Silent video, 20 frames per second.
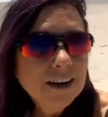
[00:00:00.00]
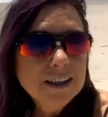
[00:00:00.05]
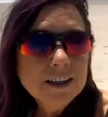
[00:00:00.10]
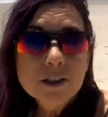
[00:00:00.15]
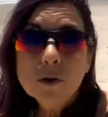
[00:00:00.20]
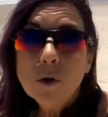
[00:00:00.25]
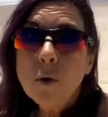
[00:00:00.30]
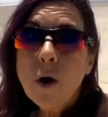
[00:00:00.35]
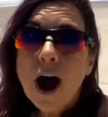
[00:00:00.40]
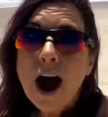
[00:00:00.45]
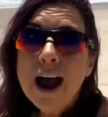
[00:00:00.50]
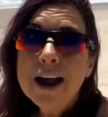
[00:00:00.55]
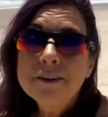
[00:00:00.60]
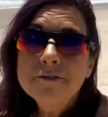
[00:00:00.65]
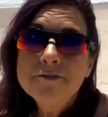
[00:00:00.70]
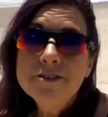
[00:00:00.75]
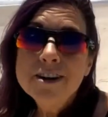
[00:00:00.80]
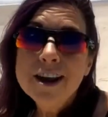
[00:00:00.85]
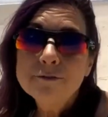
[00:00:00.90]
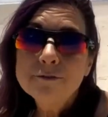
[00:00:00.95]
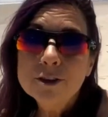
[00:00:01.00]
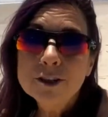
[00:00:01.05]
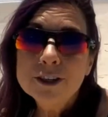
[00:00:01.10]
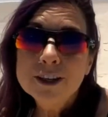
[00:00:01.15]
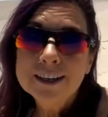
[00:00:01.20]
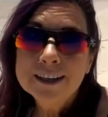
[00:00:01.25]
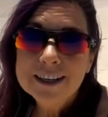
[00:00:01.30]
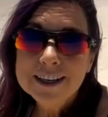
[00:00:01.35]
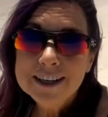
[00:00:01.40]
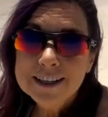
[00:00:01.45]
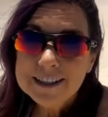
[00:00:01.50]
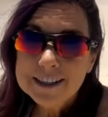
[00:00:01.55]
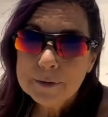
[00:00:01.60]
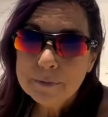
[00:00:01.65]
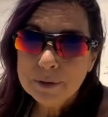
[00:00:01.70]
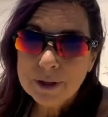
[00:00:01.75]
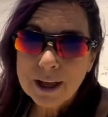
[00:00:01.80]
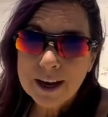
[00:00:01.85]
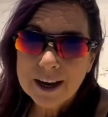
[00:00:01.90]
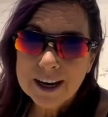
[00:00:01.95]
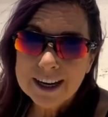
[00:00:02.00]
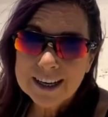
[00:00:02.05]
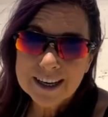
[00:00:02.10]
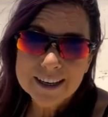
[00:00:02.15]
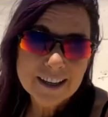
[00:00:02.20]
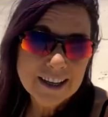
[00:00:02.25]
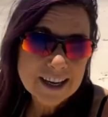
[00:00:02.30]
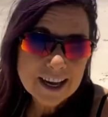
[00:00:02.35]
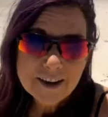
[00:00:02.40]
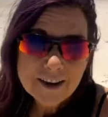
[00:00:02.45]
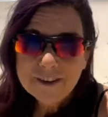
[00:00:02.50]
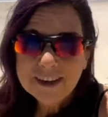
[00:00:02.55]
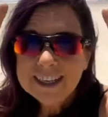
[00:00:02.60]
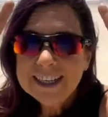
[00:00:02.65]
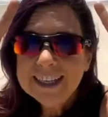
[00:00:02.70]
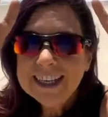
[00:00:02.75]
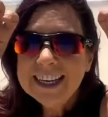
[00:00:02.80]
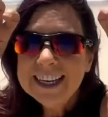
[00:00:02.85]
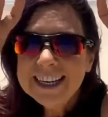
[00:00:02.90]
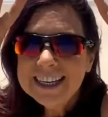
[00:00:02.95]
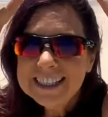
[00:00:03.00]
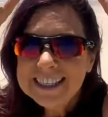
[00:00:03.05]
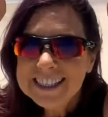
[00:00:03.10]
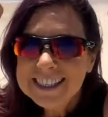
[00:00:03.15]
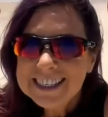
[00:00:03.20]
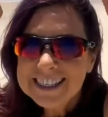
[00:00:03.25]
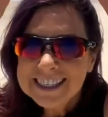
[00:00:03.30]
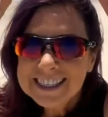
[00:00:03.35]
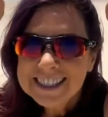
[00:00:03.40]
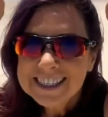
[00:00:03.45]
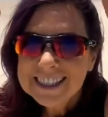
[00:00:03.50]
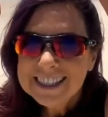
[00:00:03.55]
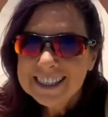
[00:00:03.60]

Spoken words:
So I have never done any zip lining, and they have a kids